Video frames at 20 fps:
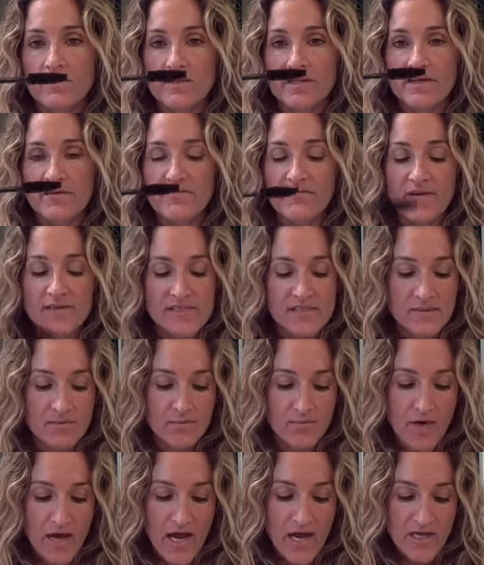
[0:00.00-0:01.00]
really fuzzy
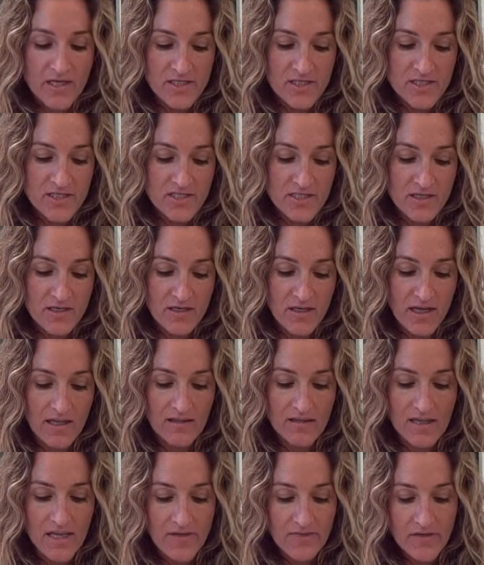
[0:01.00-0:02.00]
brush.
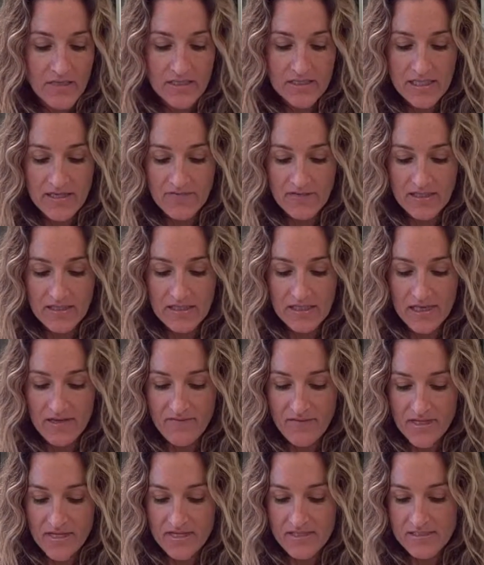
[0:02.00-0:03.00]
I love it, love it,
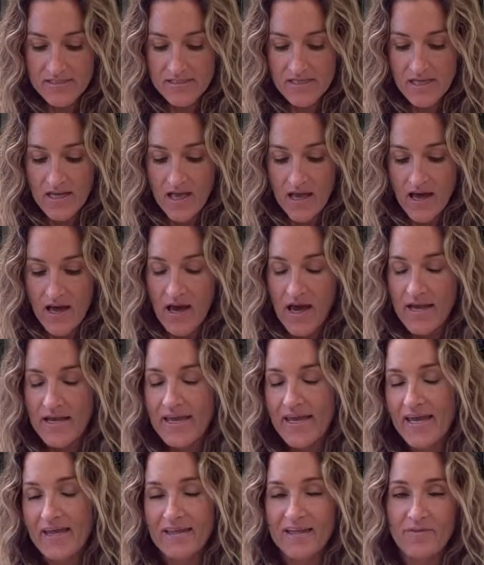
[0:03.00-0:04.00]
love it. I
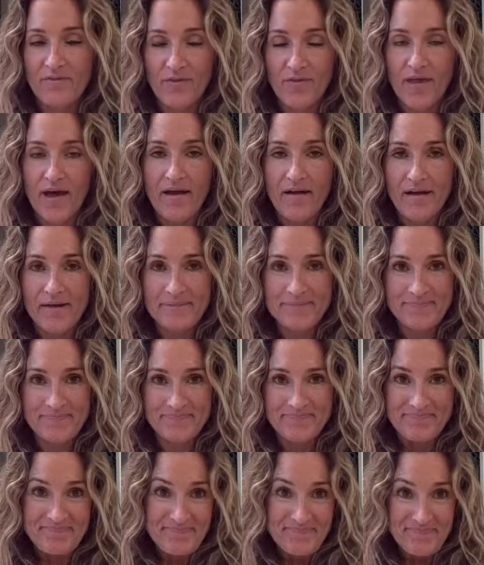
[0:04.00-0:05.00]
can't live without it.
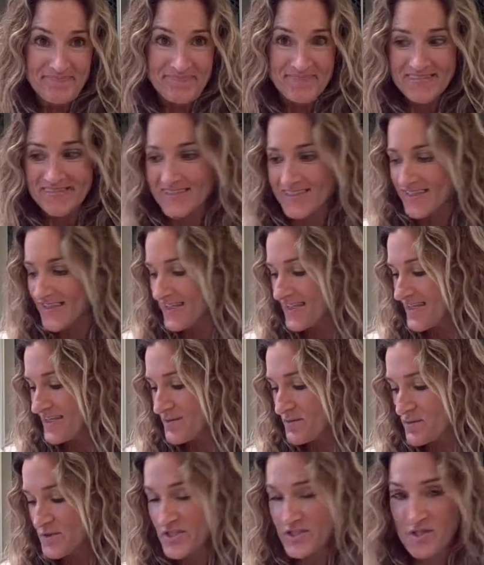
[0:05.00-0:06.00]

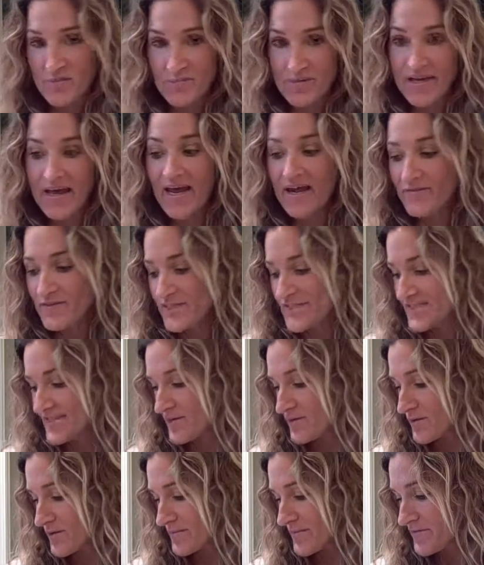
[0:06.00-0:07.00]
It will show up in every
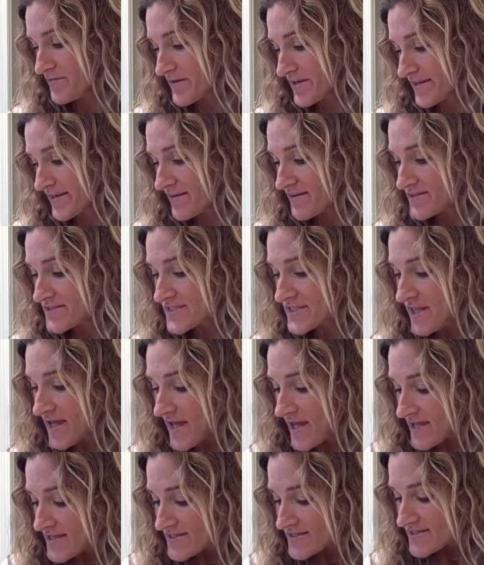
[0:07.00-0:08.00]
single one of my videos.
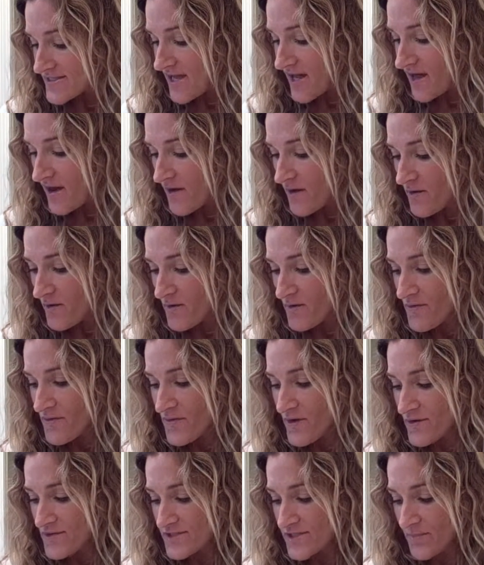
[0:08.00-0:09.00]

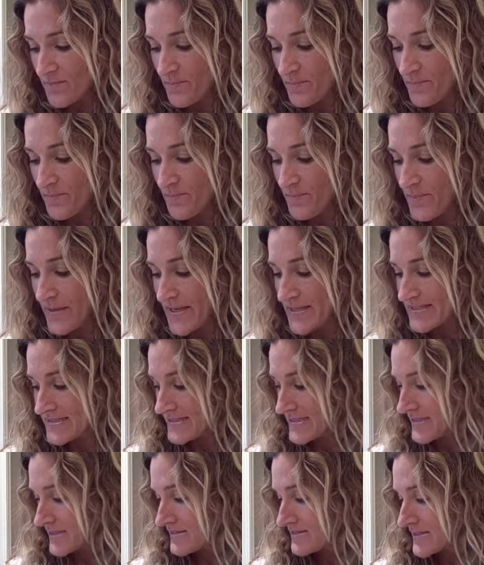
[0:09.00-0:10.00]
So those are
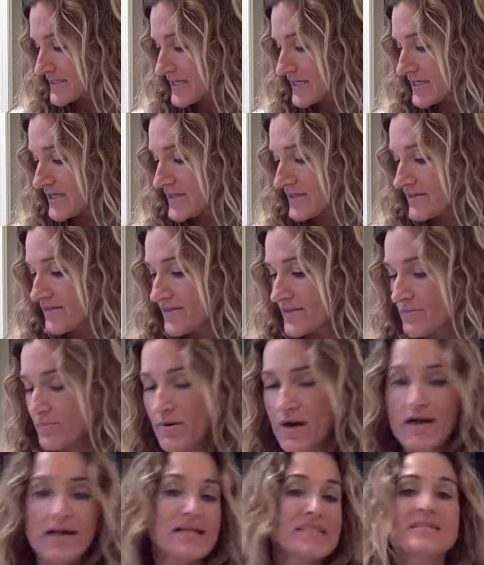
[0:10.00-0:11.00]
basically the
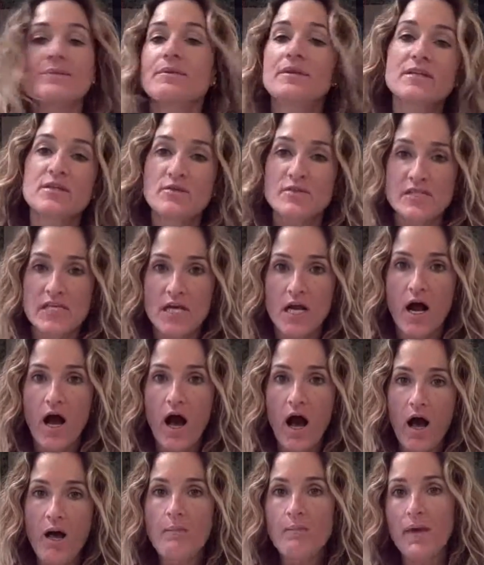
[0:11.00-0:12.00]
products I've been
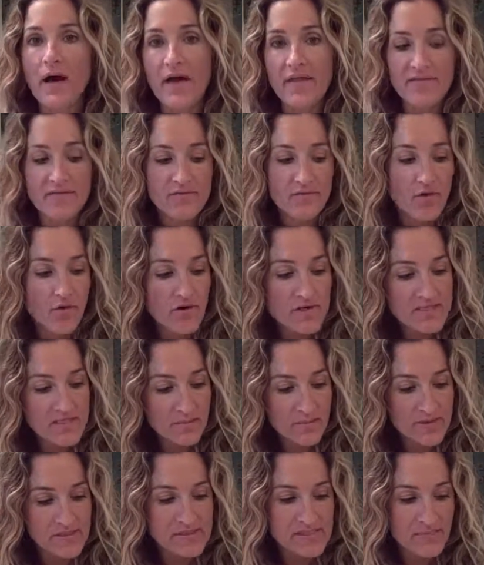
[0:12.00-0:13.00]
using all month. Of
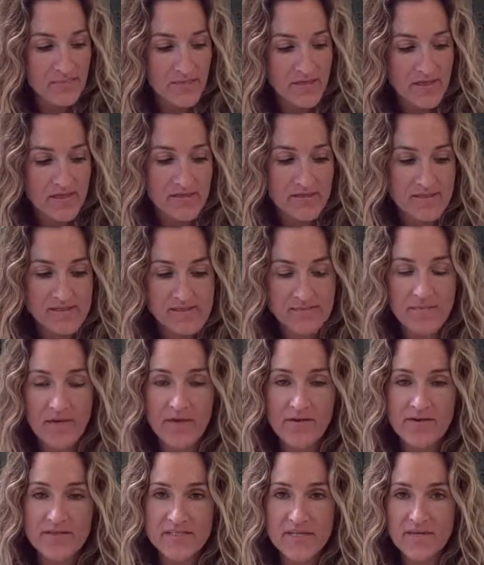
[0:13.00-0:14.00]
course, I've been dipping into some
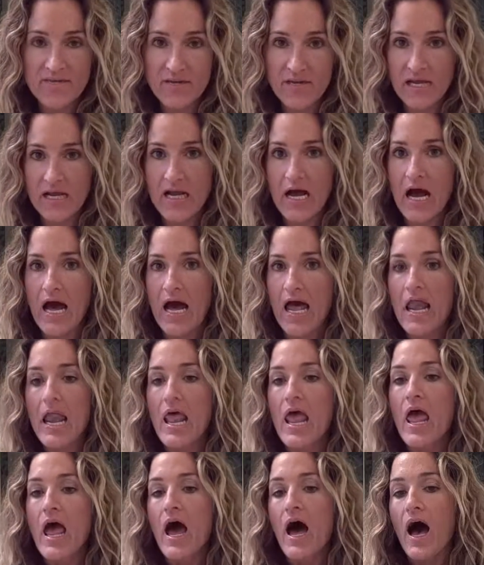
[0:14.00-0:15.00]
other stuff that I got.